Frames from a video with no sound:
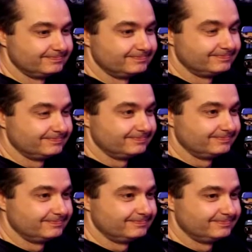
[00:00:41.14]

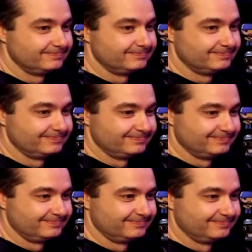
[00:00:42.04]

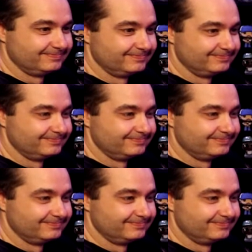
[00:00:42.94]
The person shown says nothing.